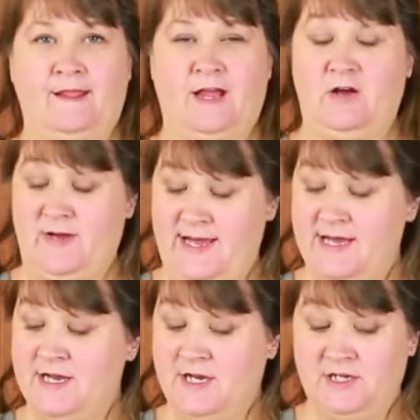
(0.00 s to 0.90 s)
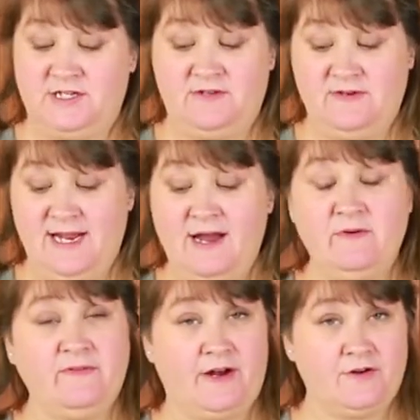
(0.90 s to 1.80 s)
Okay, so now
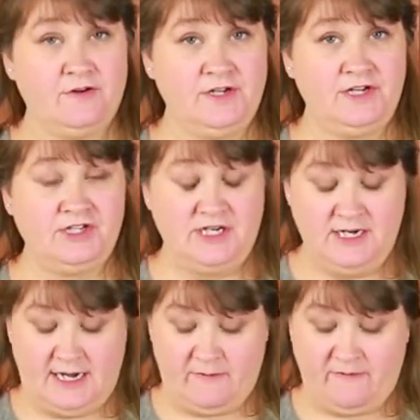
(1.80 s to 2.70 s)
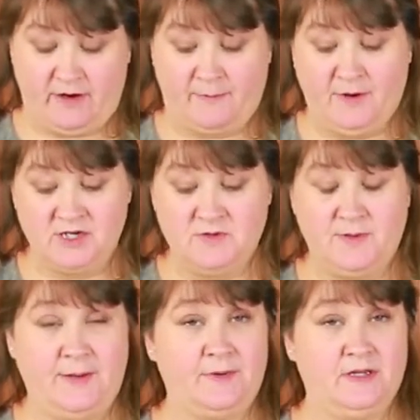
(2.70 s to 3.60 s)
we've got our cookie sheet and we've got our parchment paper